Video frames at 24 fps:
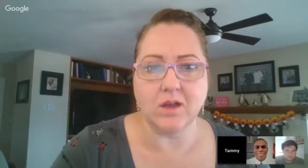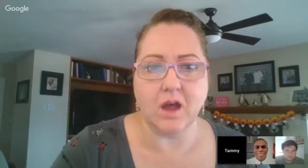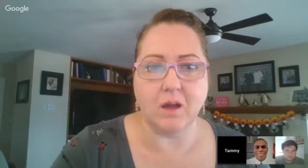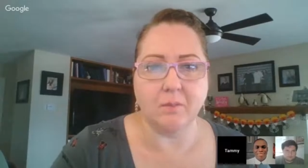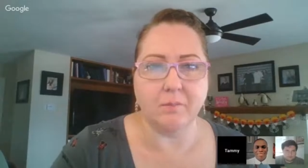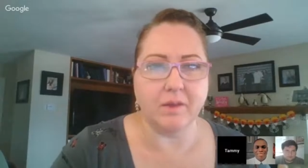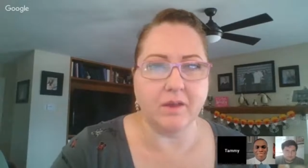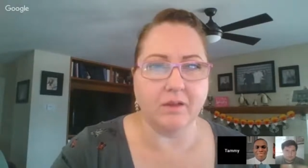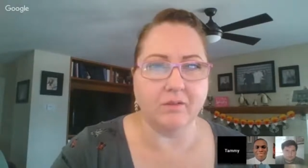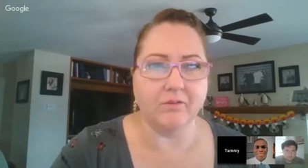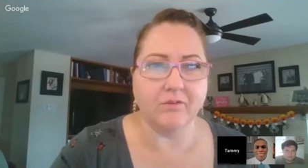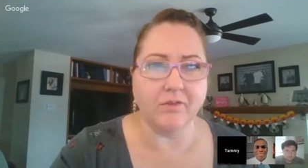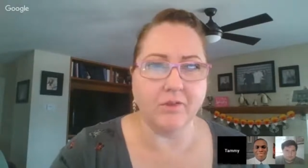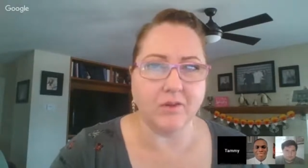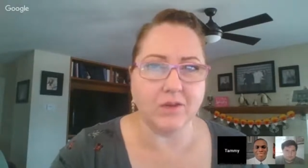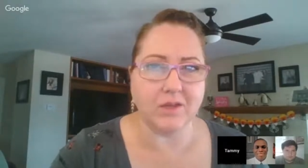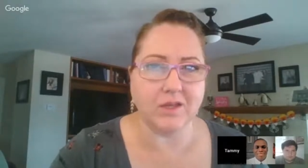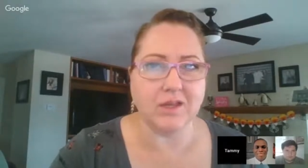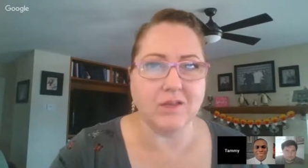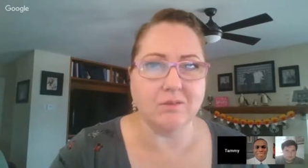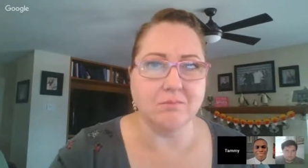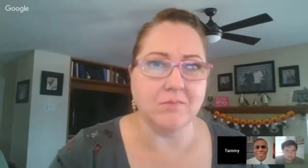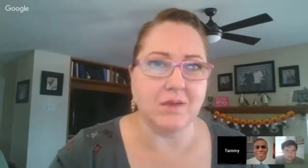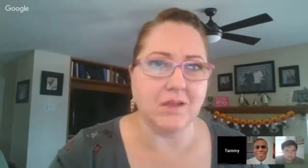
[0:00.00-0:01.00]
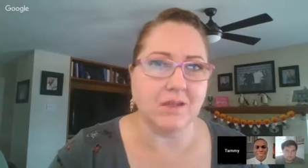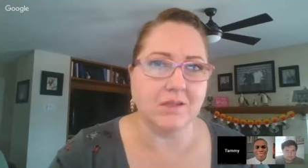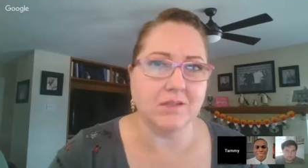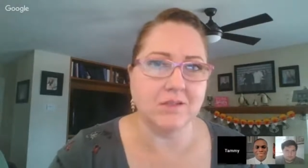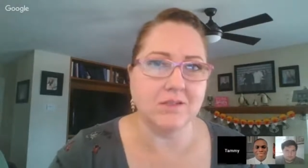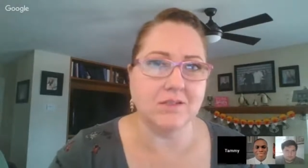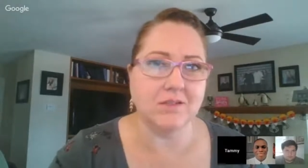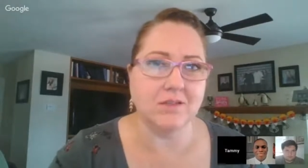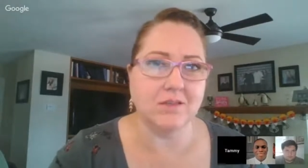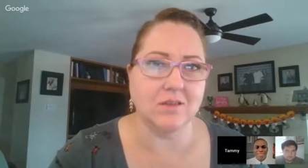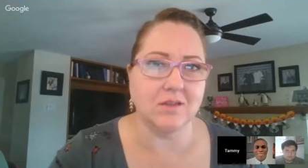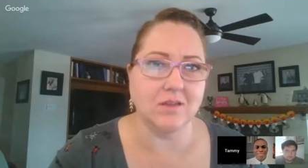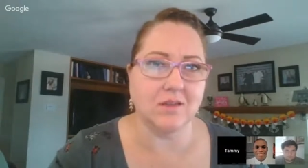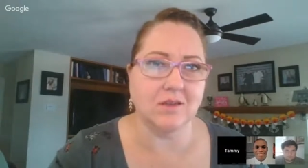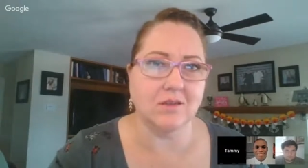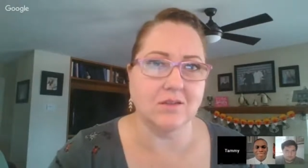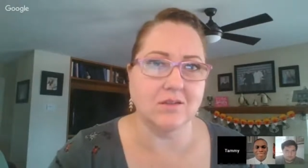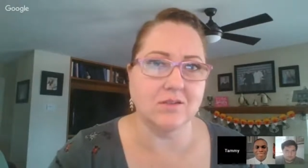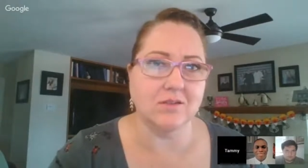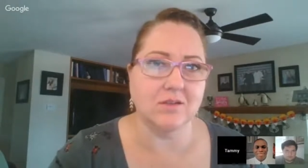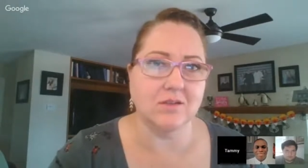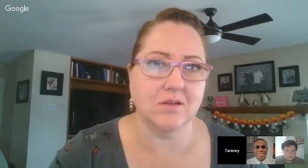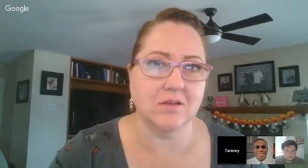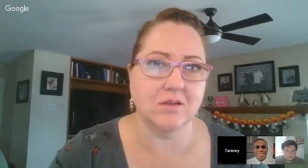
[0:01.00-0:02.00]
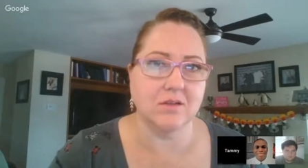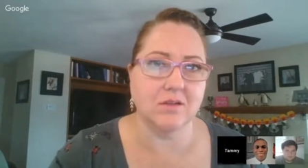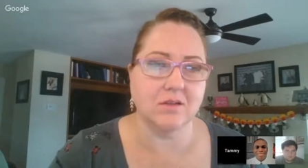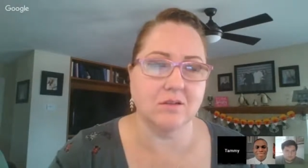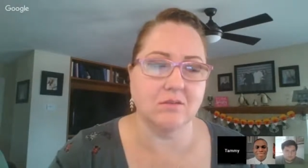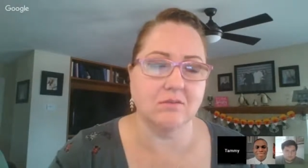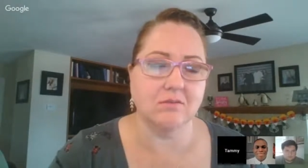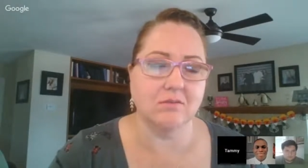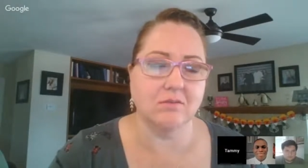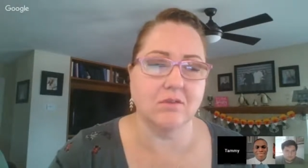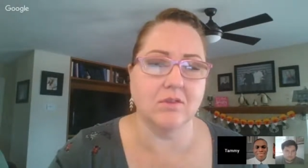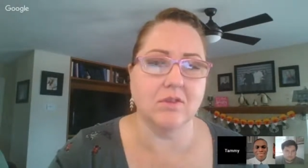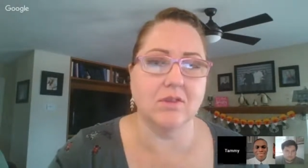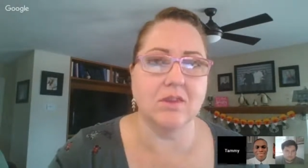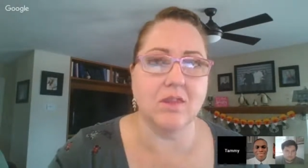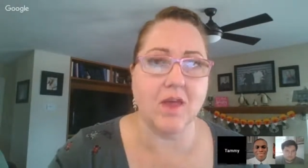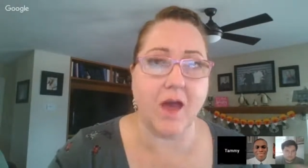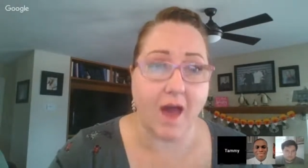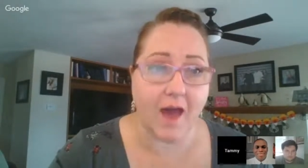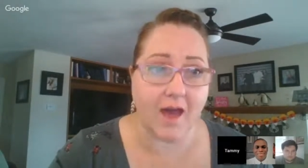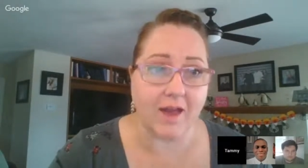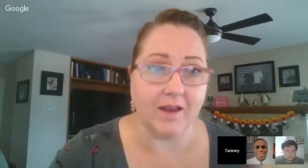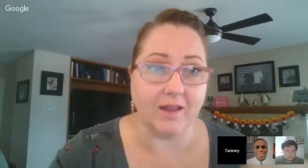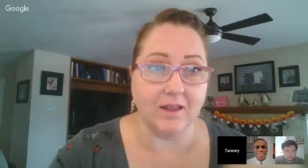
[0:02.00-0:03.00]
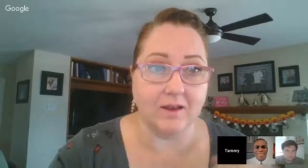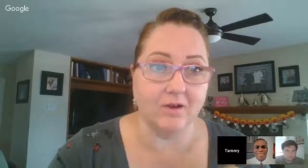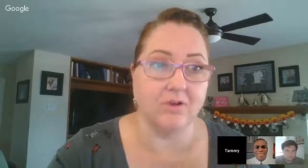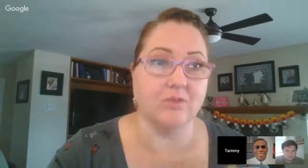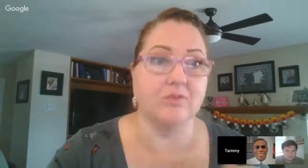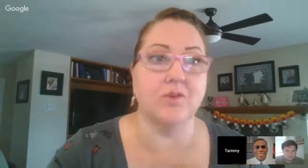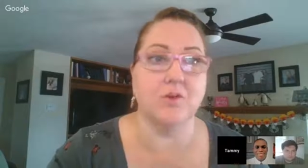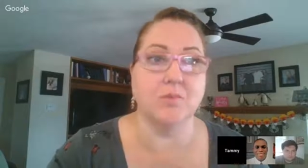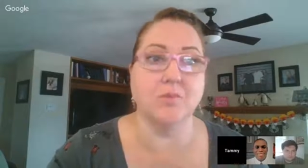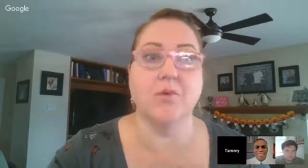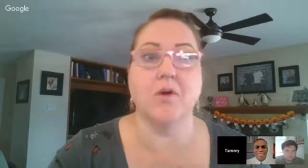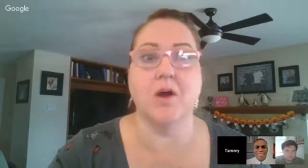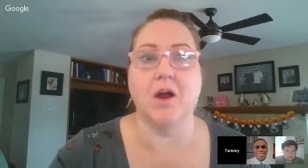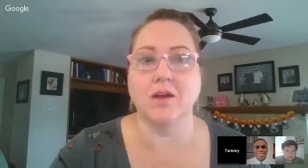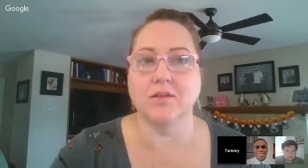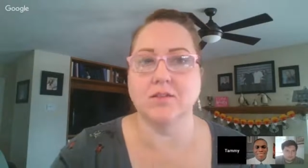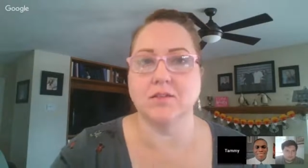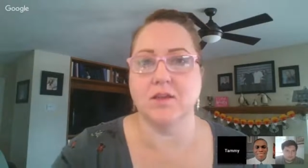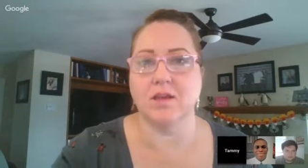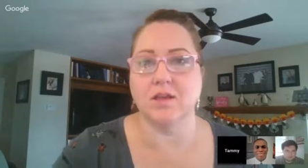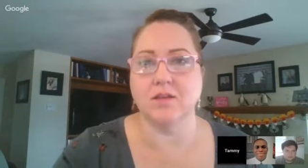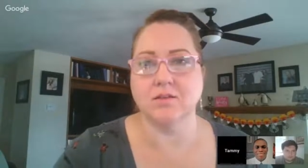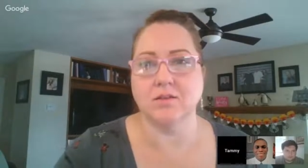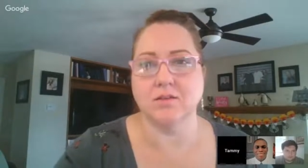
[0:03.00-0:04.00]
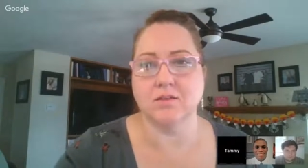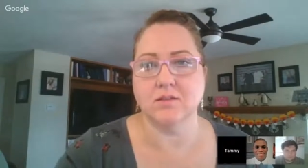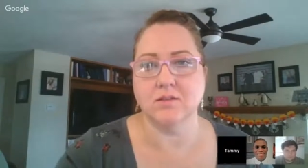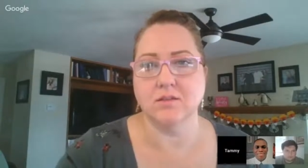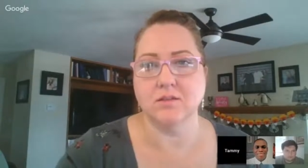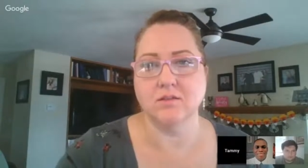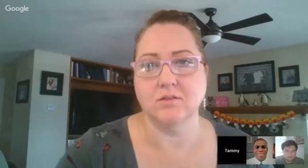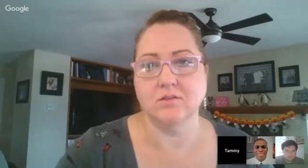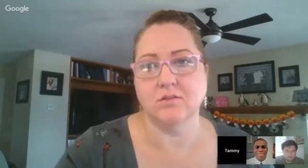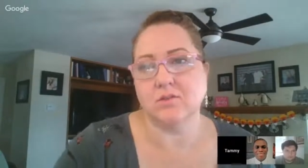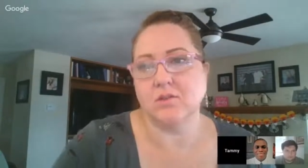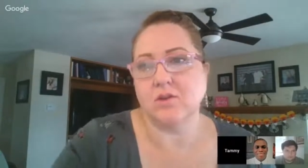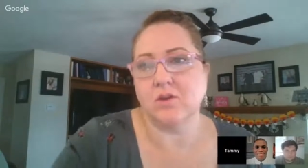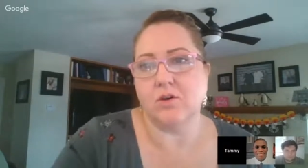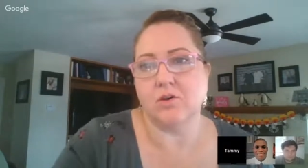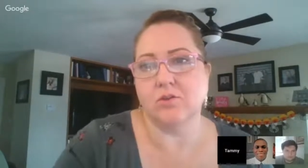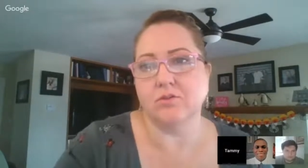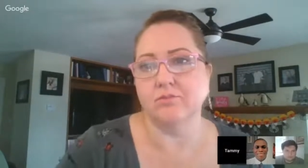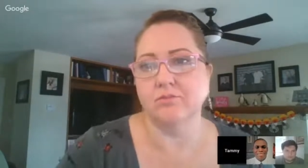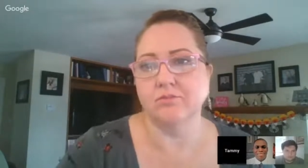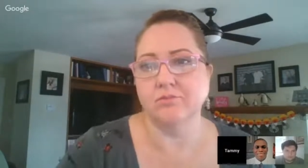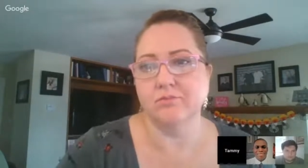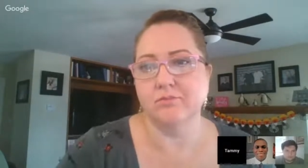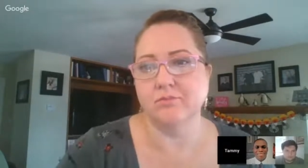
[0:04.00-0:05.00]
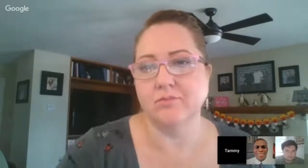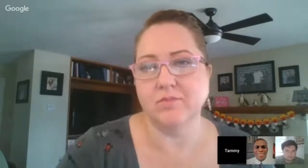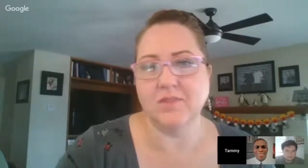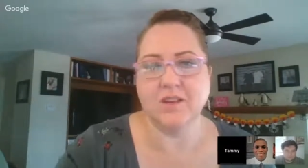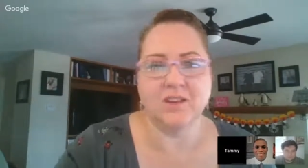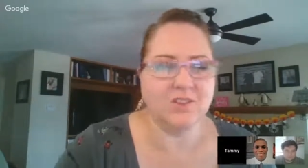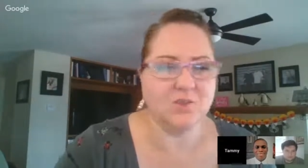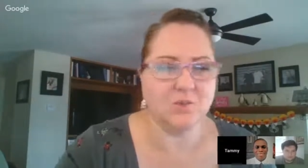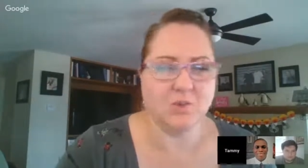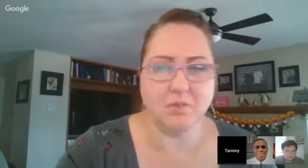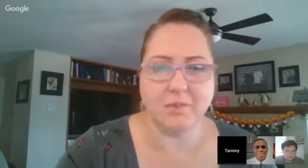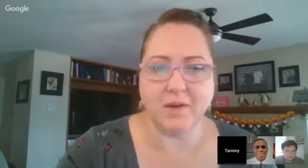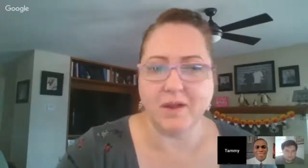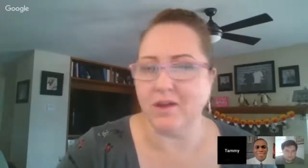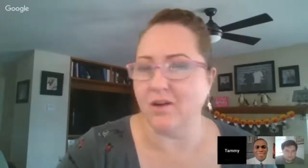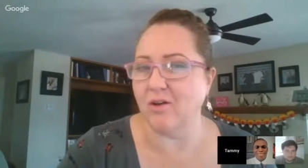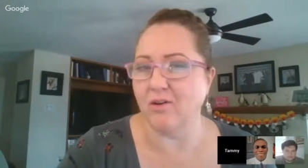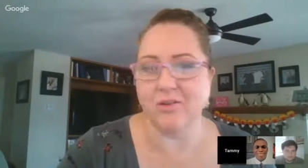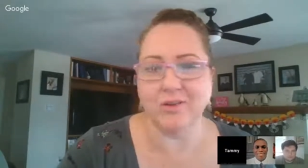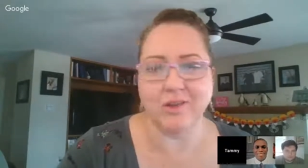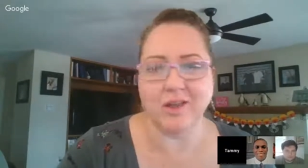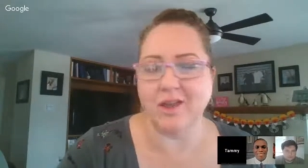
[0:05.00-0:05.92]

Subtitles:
not being fully committed to that interview process. So those were my